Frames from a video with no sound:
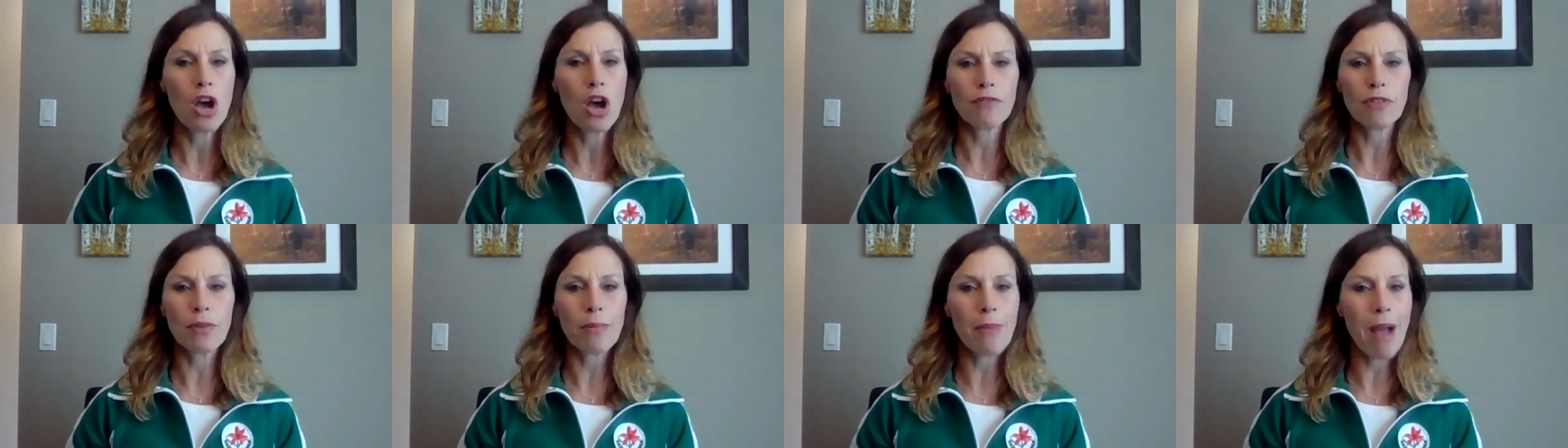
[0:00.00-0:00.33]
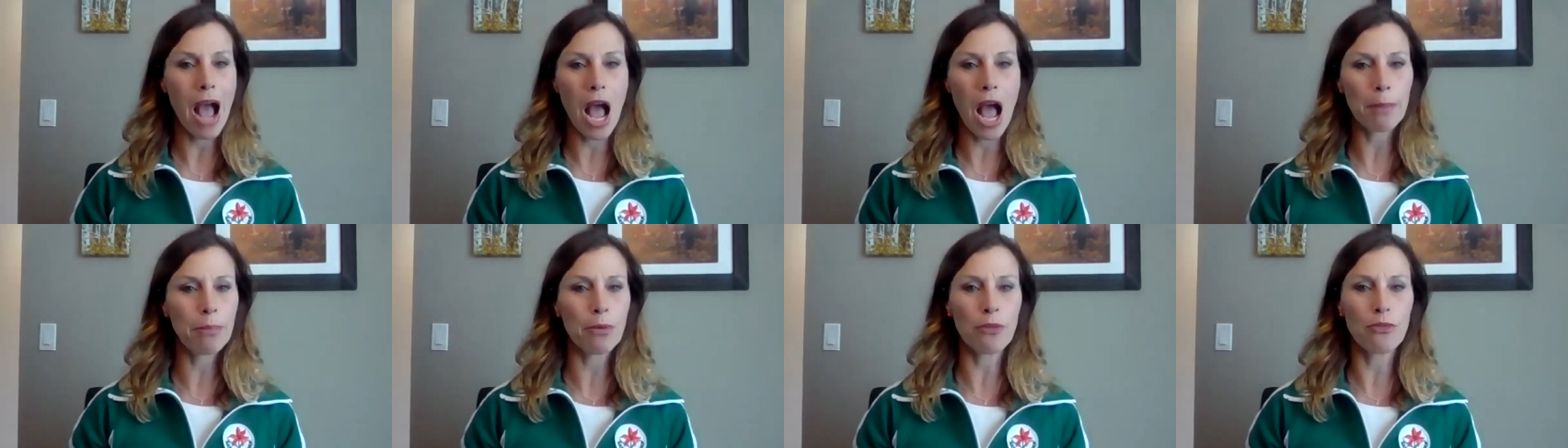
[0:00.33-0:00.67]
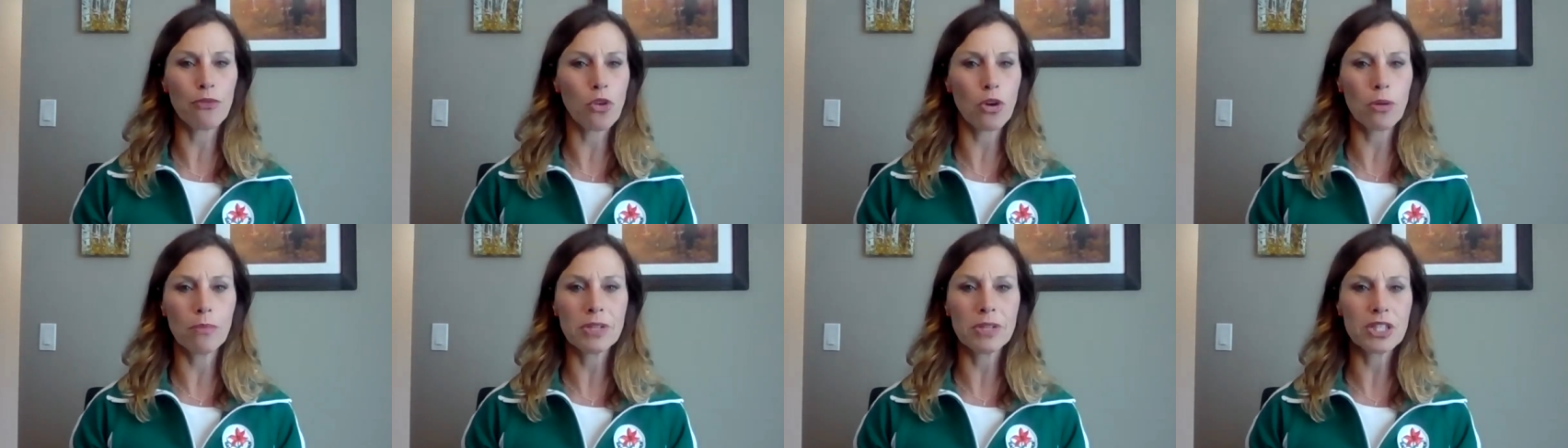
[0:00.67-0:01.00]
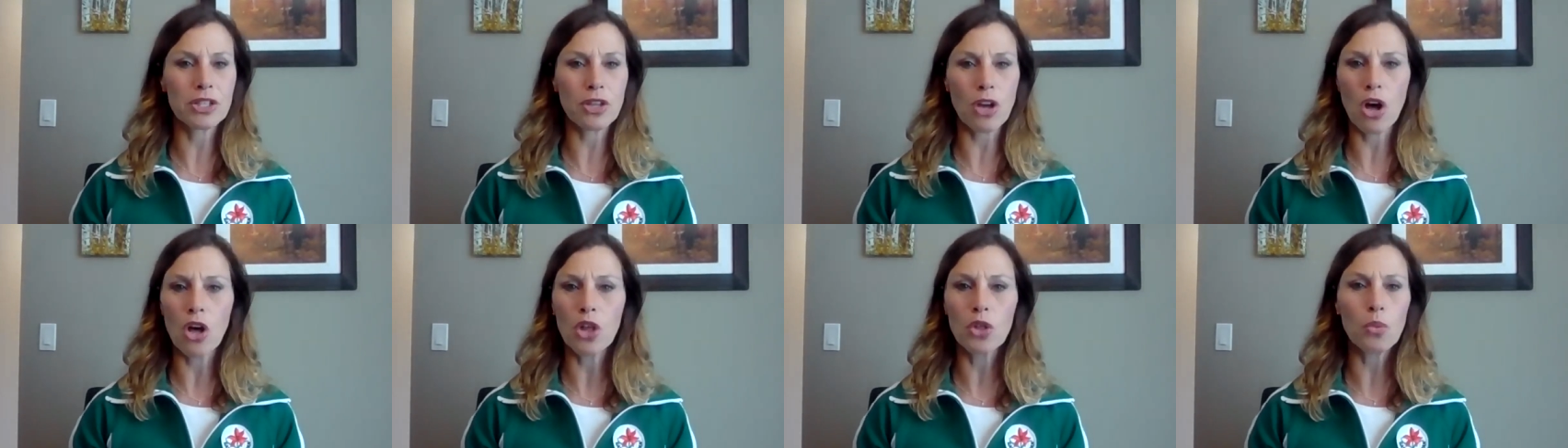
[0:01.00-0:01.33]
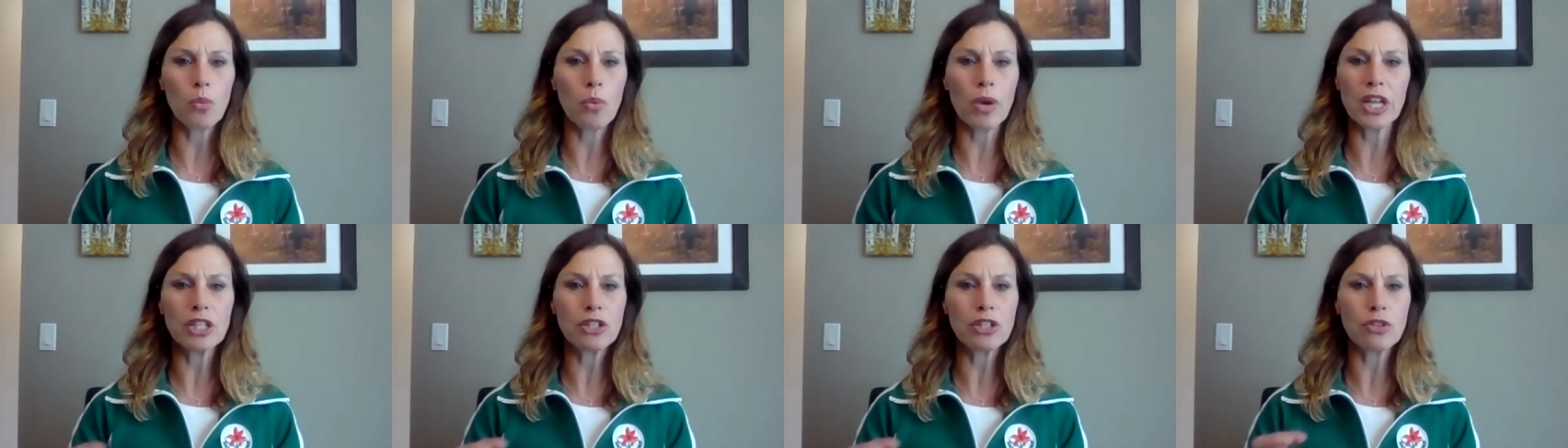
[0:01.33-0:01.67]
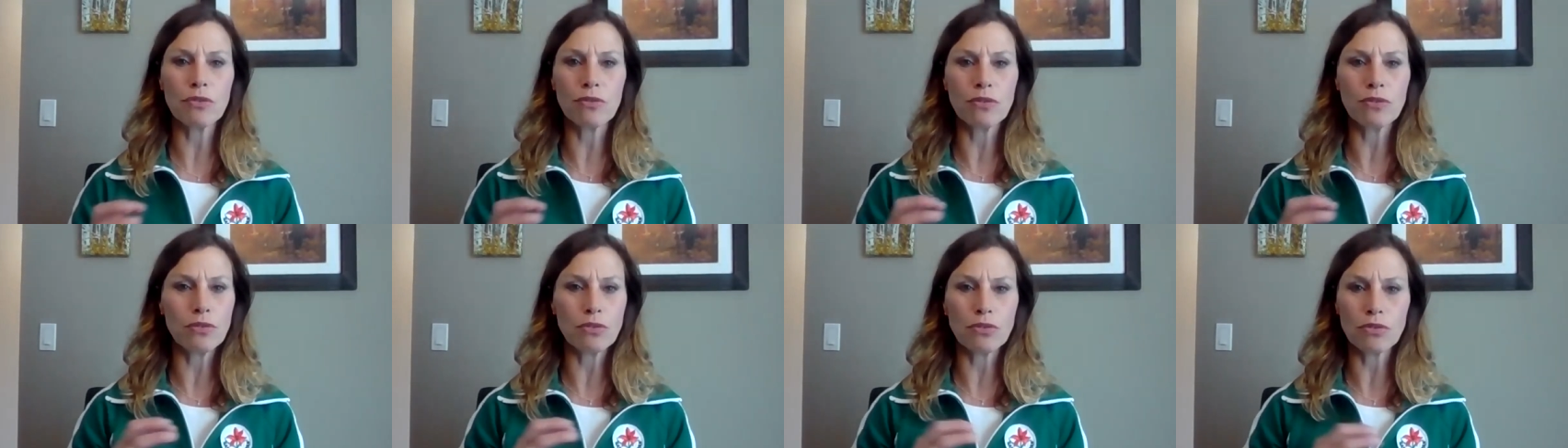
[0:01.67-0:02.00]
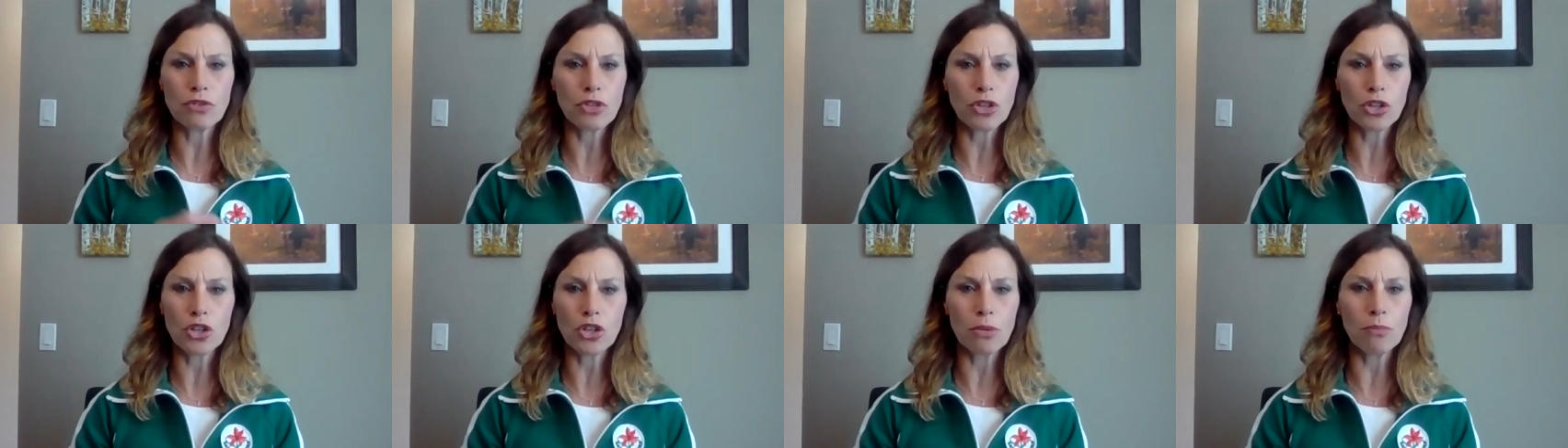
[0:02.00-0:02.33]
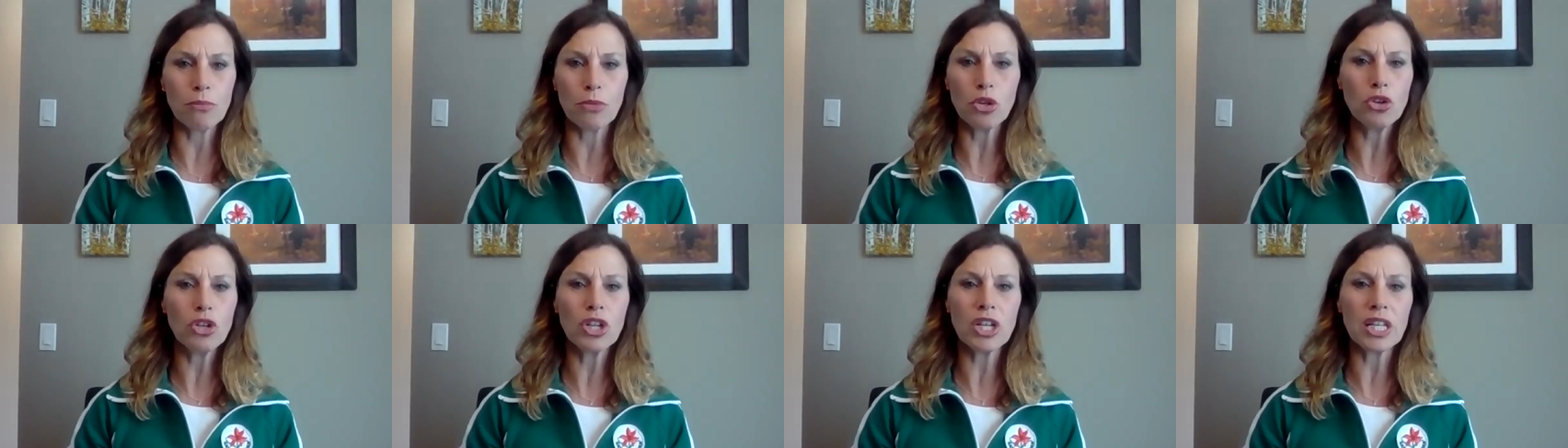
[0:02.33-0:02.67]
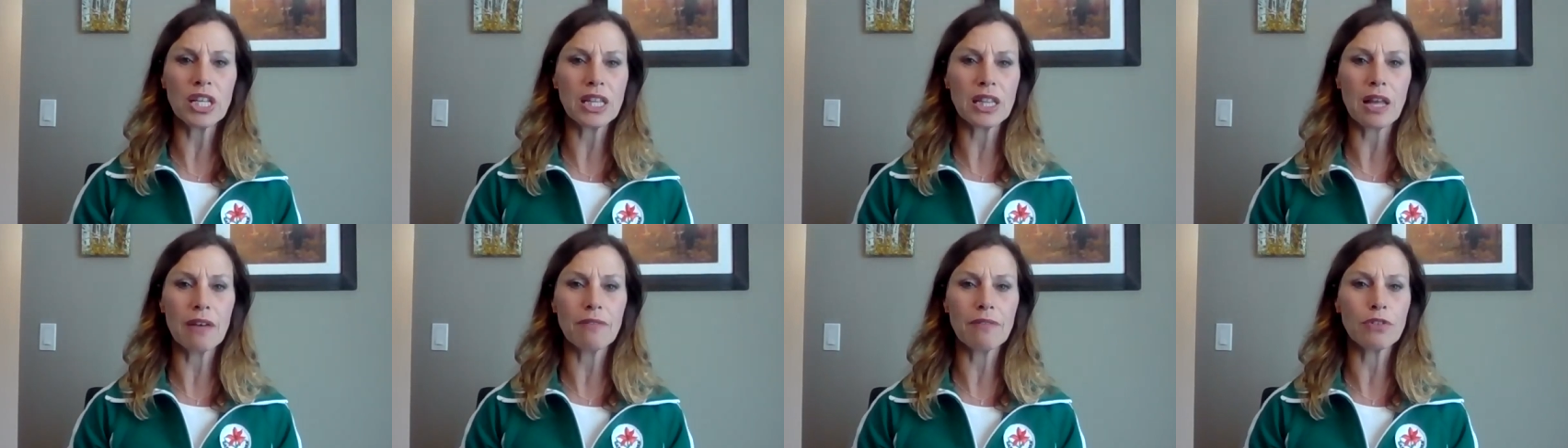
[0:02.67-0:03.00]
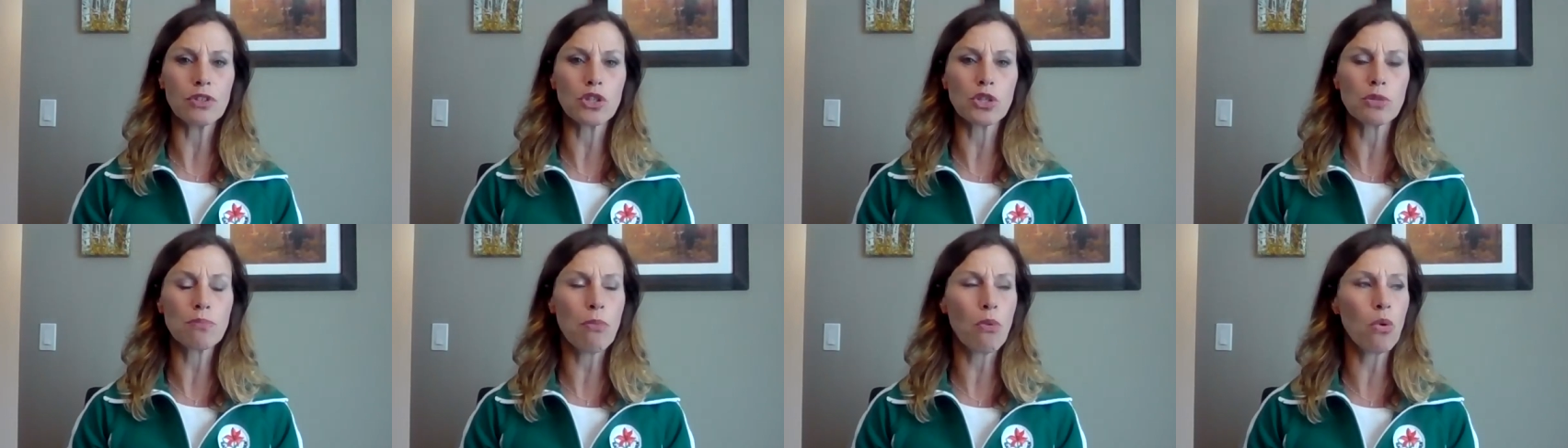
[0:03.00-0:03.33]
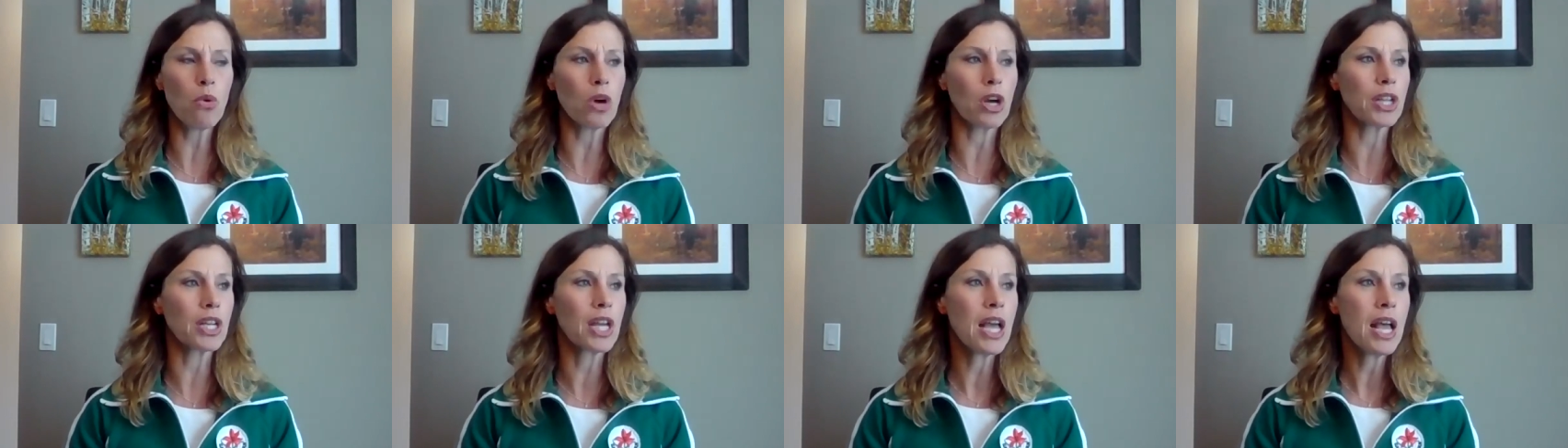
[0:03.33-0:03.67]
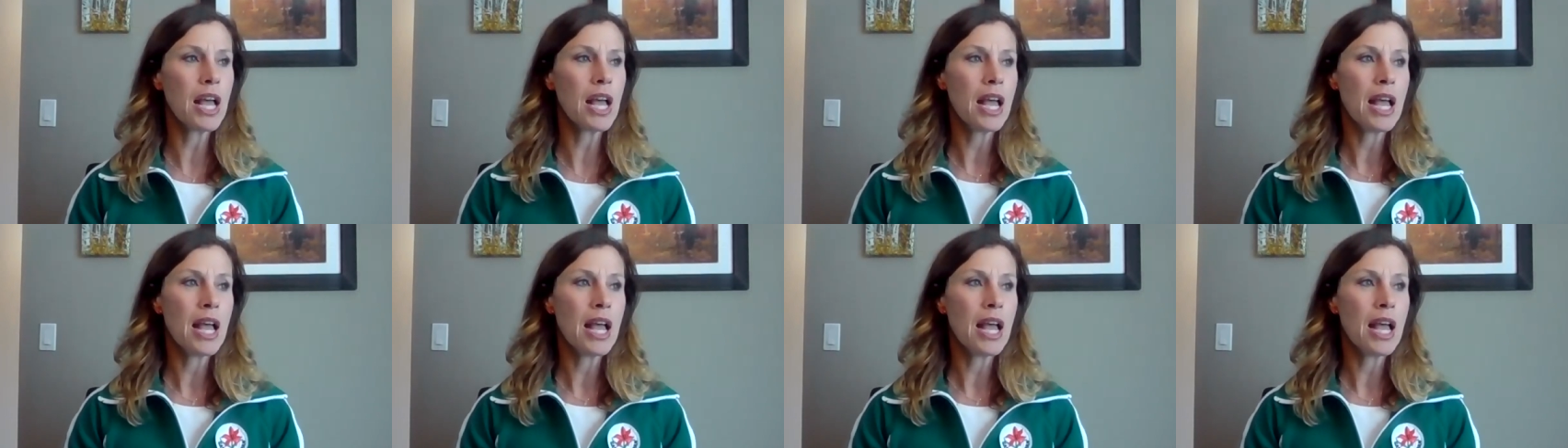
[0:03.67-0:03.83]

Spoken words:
from high performance all the way to community level sport.